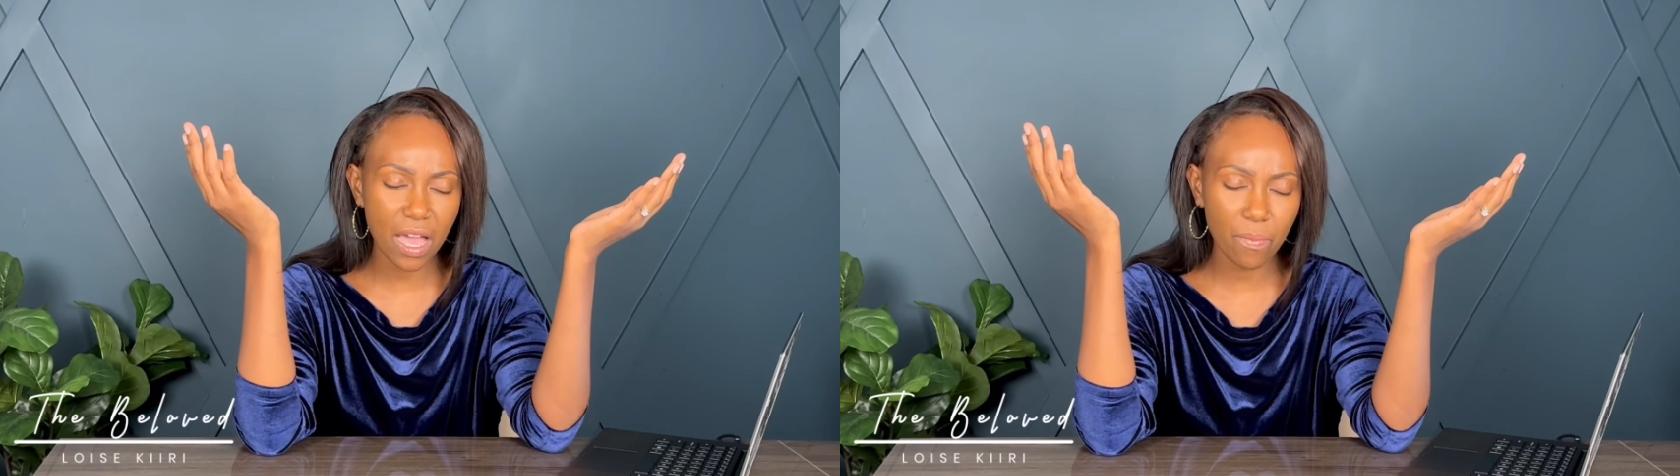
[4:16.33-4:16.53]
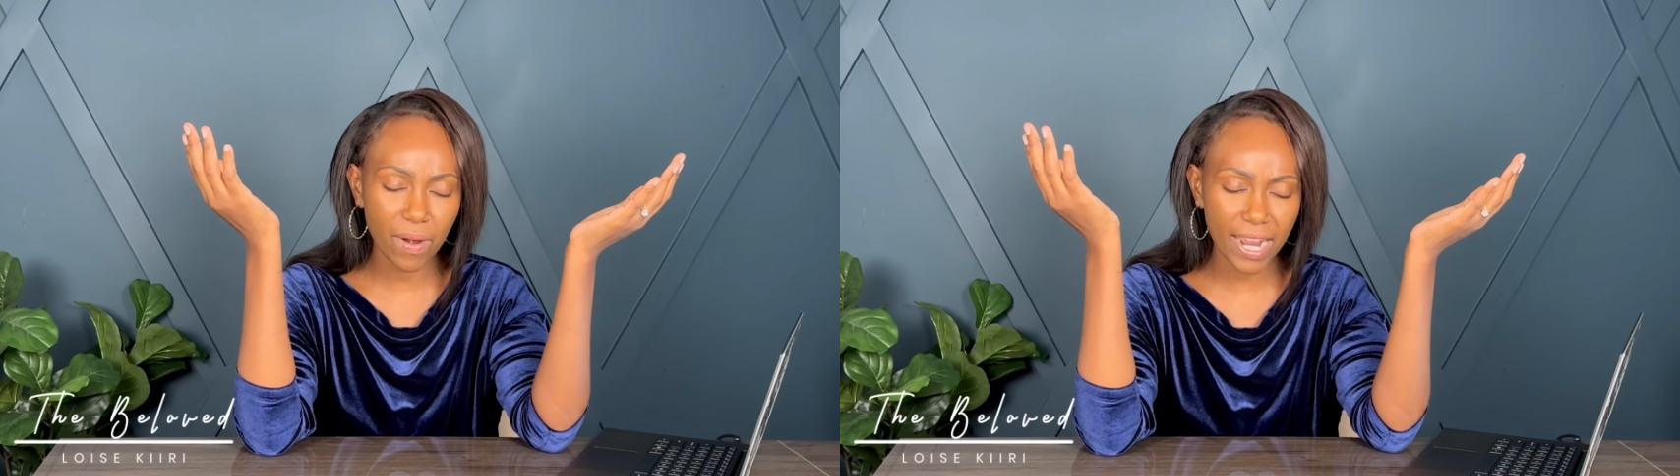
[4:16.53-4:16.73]

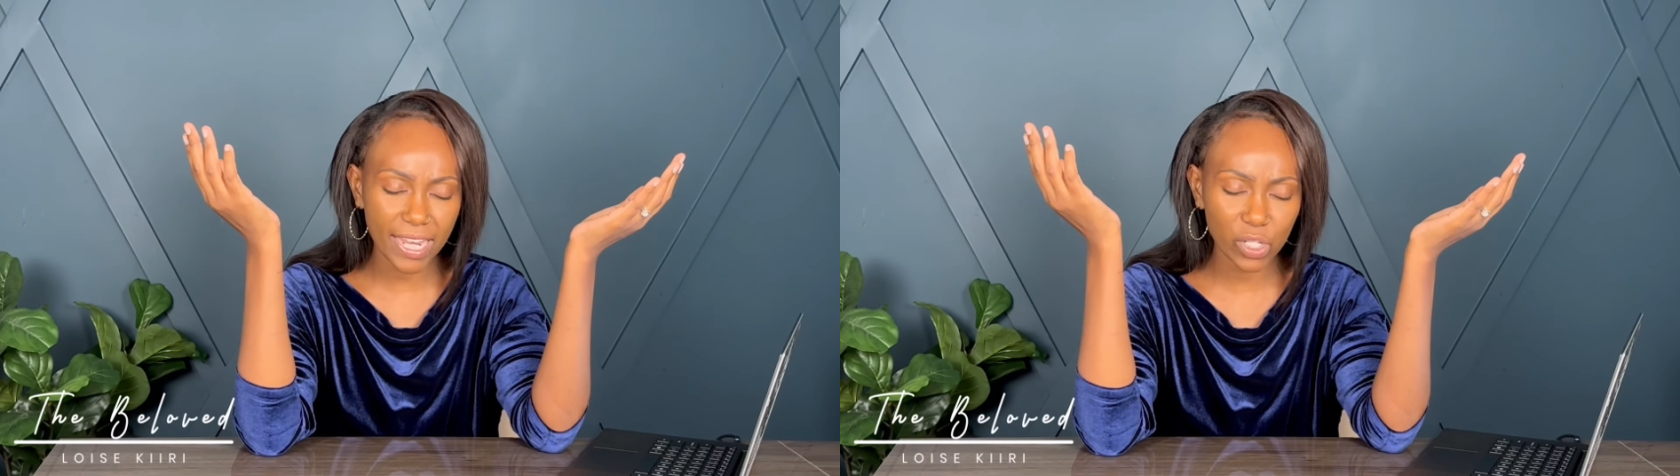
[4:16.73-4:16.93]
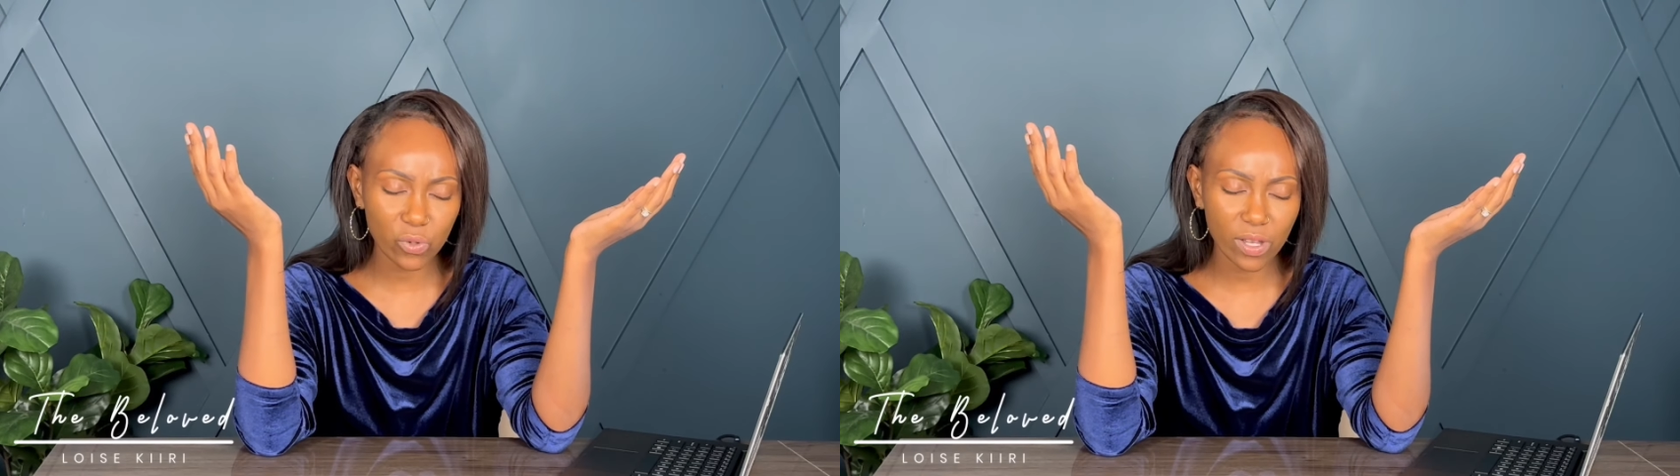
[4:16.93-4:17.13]

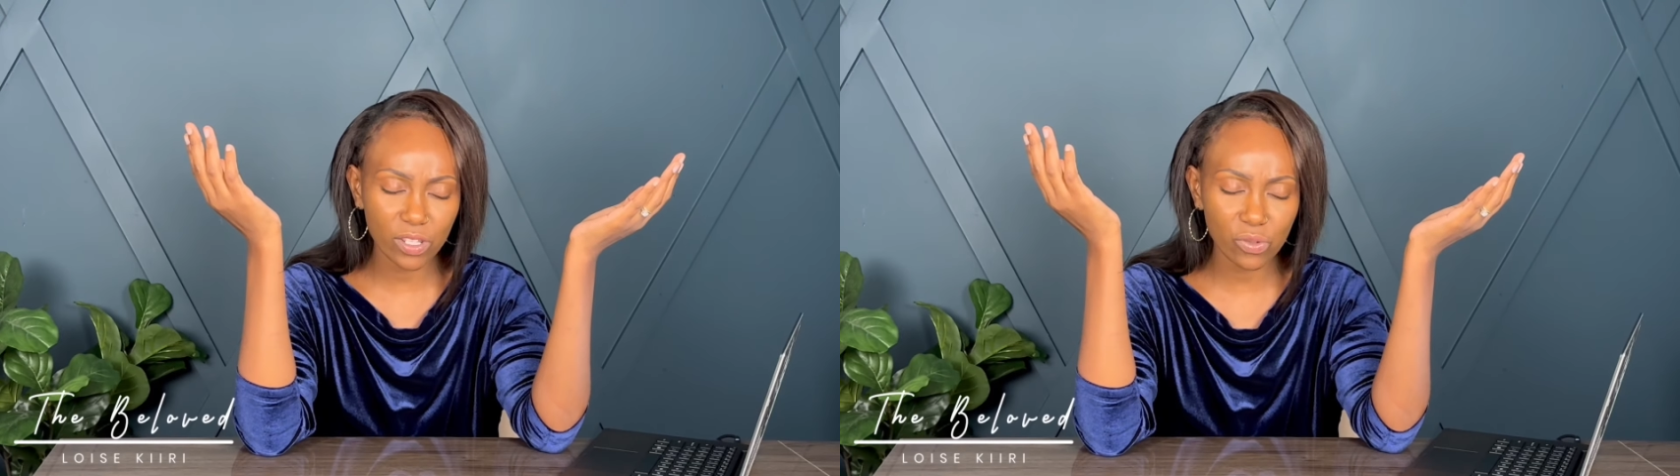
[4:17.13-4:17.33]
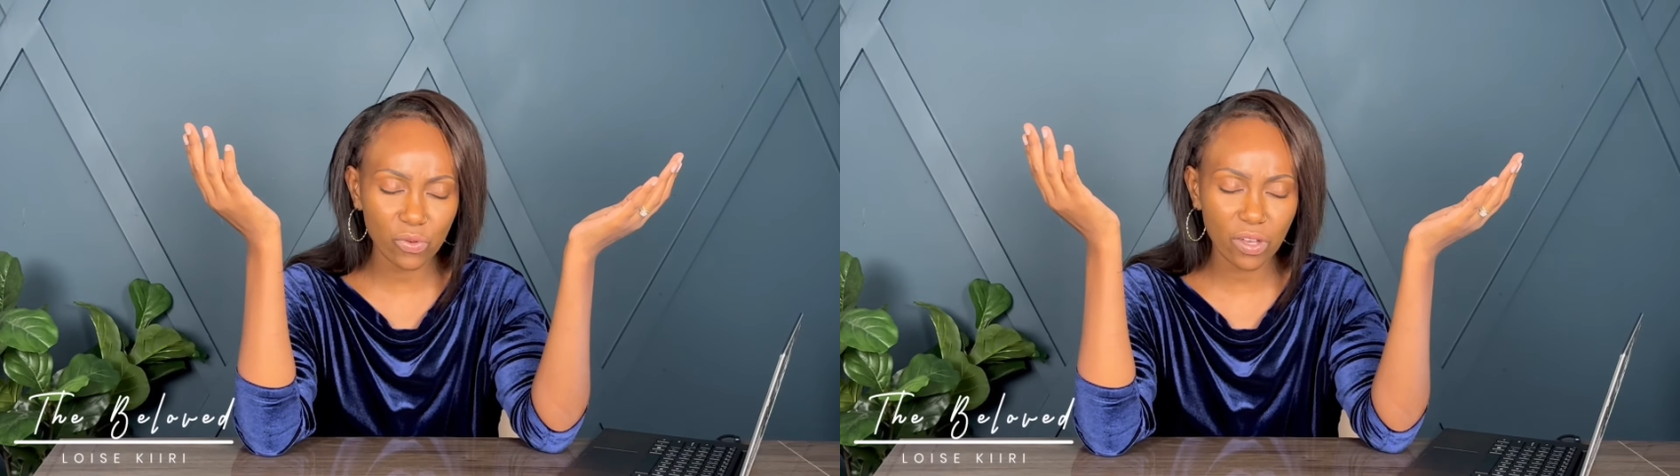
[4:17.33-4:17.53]
apply to
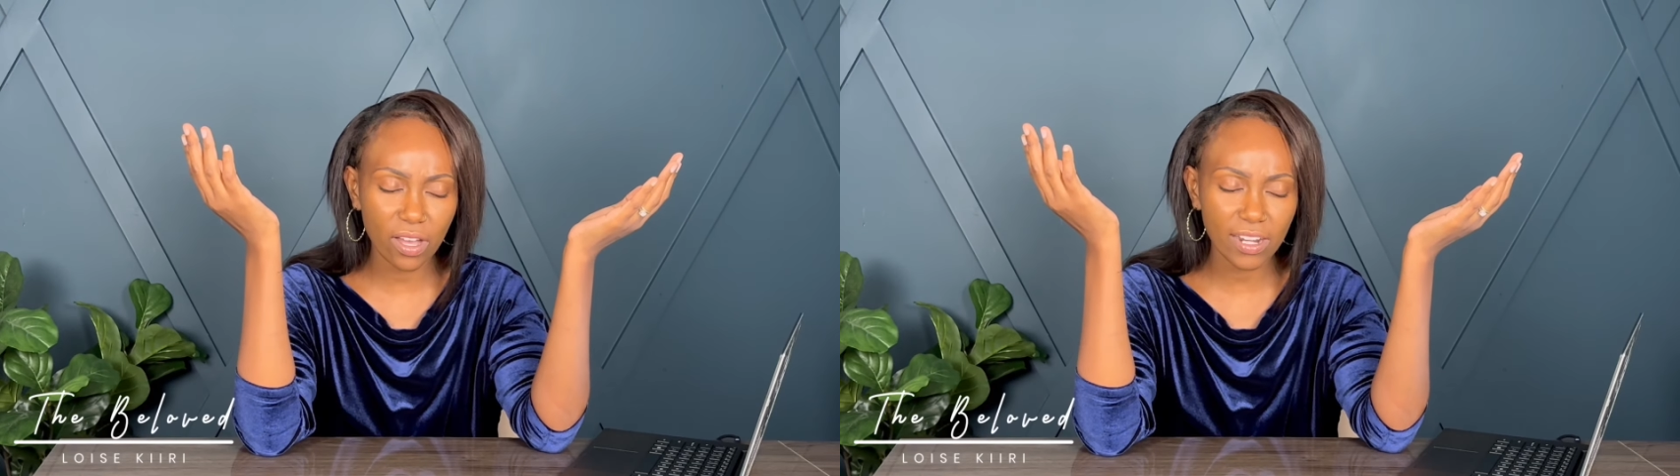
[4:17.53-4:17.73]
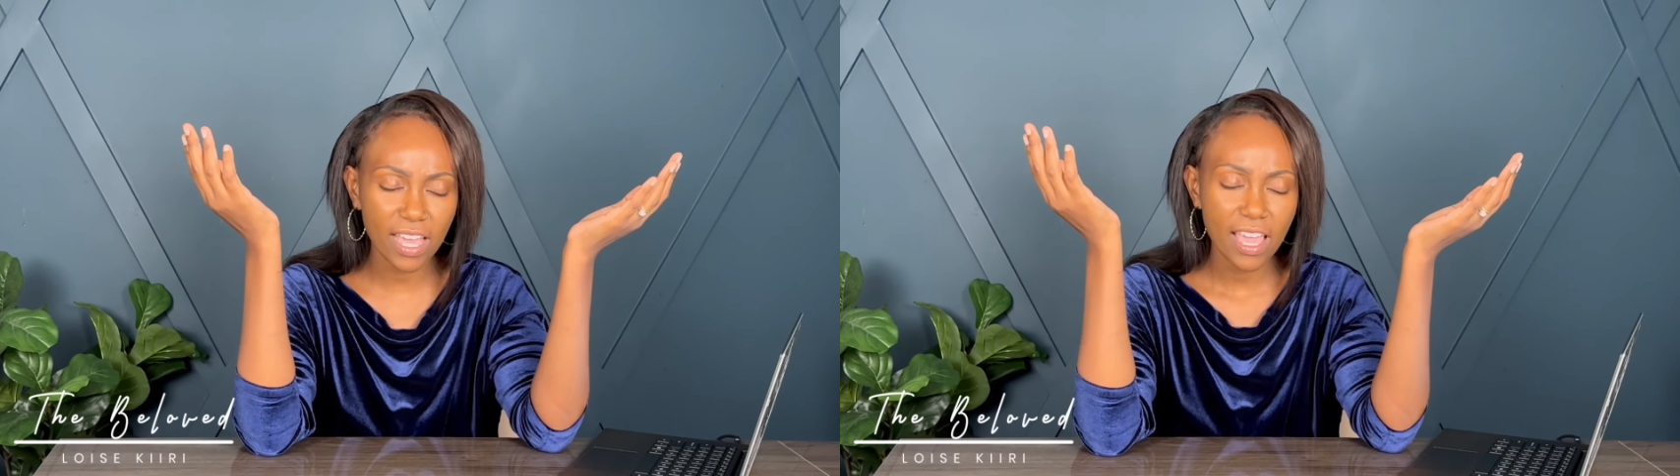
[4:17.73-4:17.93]
us, O
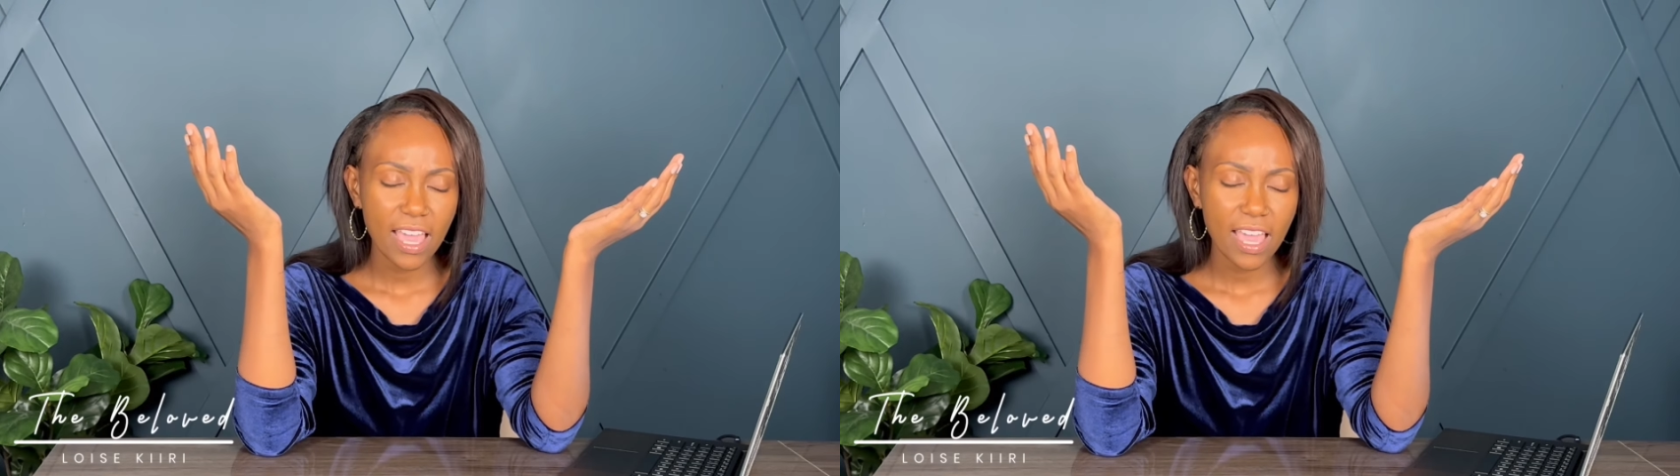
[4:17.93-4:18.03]
God.